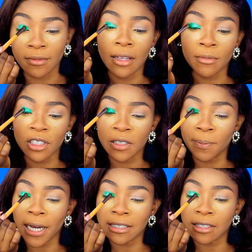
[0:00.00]
I'm just
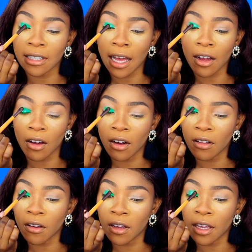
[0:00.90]
patting that
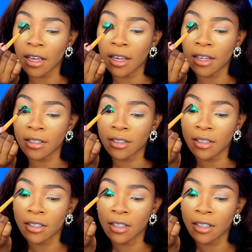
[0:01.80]
color in.